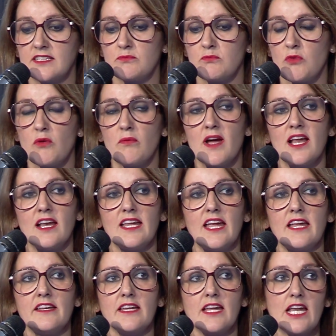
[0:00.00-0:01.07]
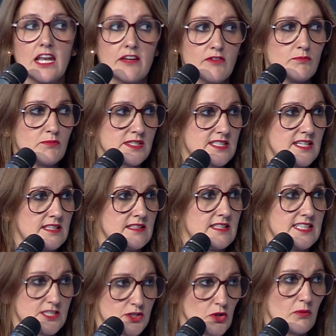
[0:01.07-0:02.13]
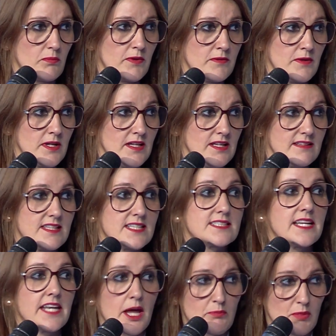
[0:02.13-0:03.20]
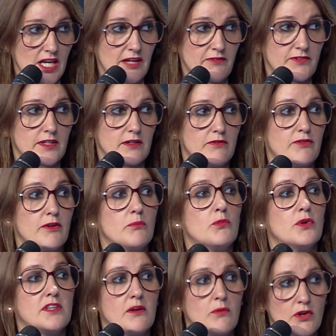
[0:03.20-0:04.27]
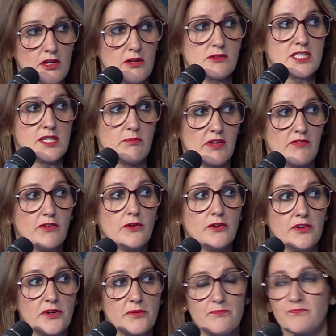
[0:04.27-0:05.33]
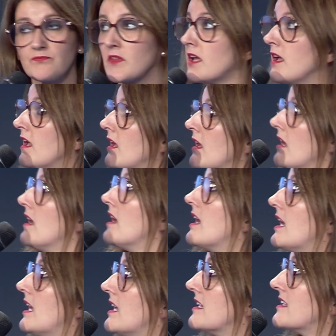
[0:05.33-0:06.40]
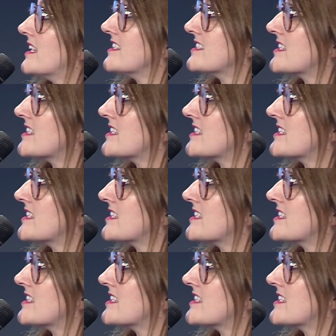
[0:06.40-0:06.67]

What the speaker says: mobile, and 11% desktop. That's an uplift from what they were using before. And there is